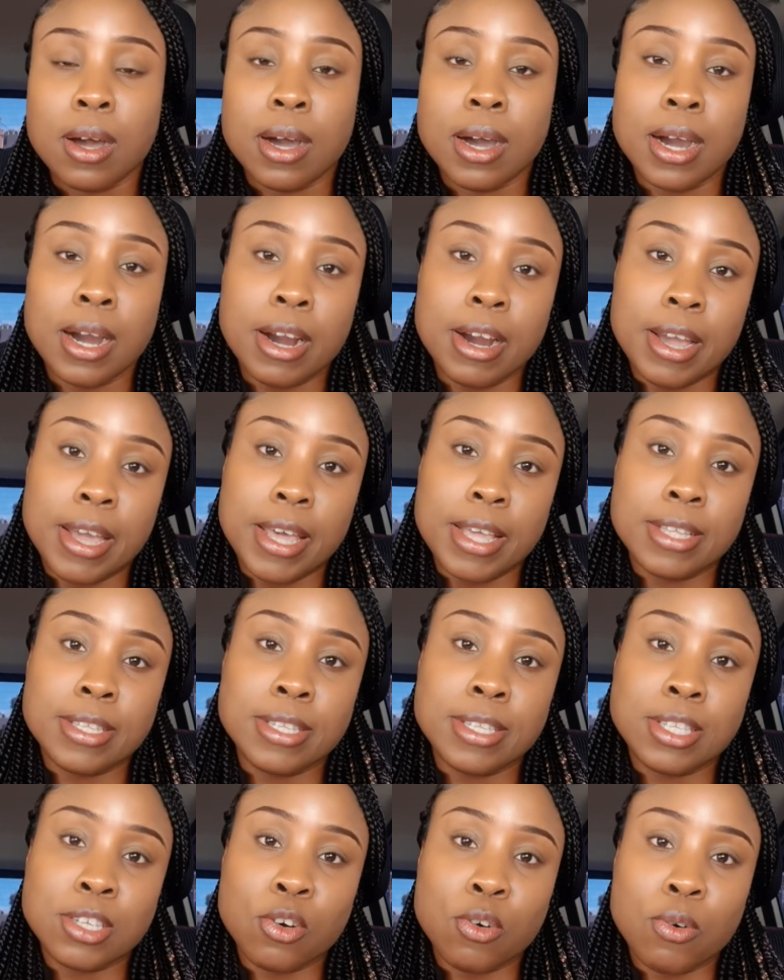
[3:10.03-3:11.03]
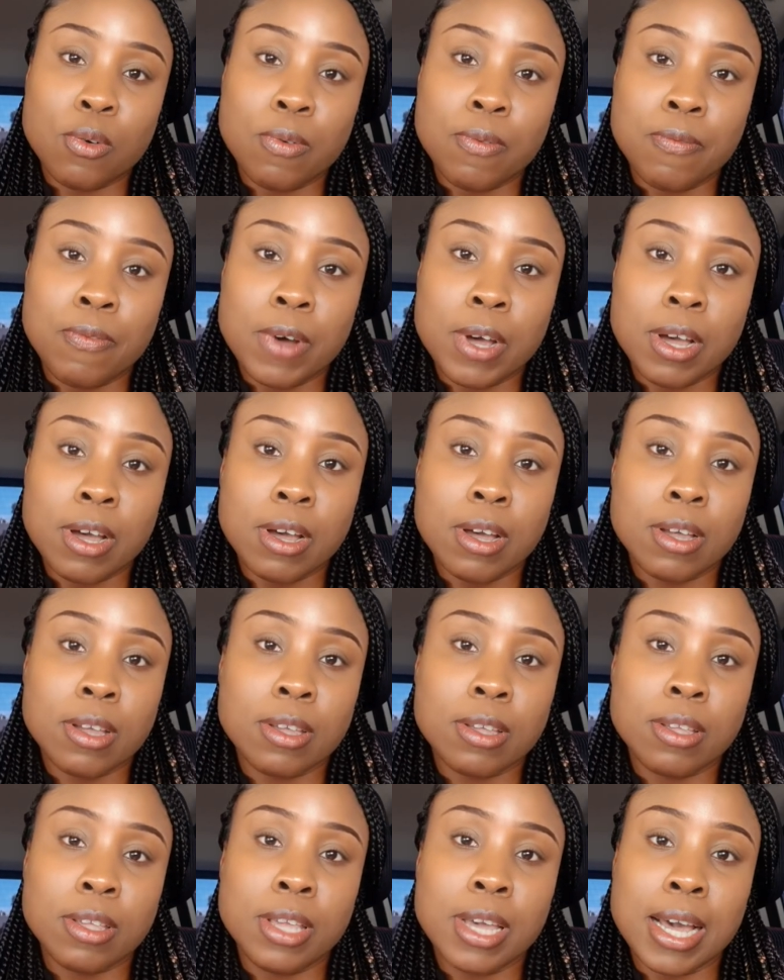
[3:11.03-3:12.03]
All right, so for
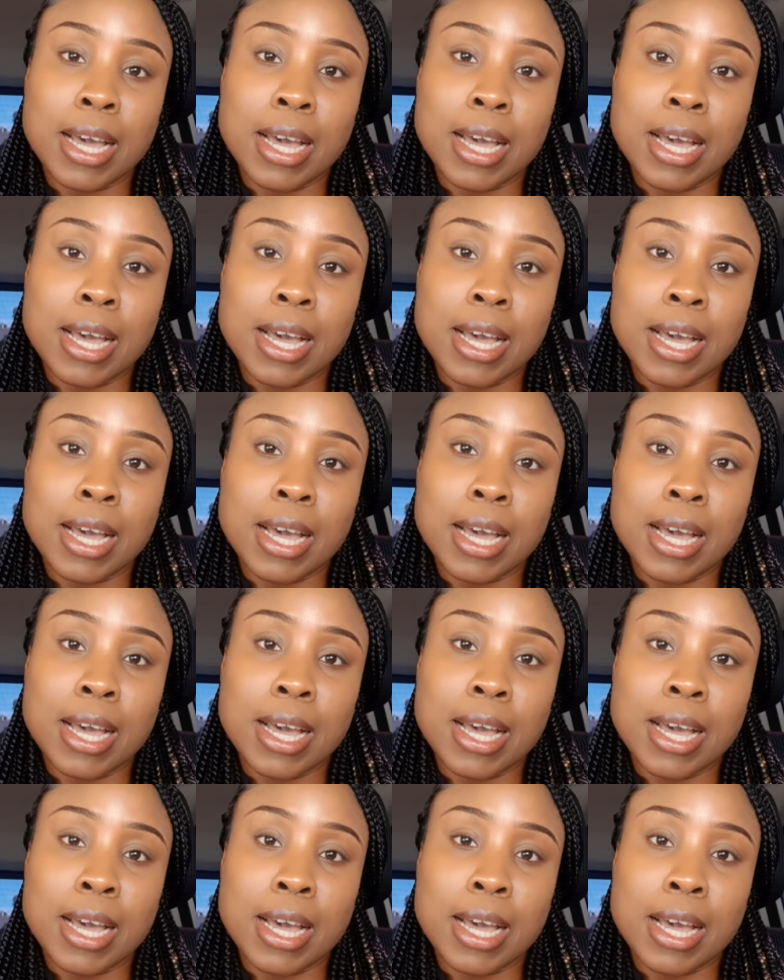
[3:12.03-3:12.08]
your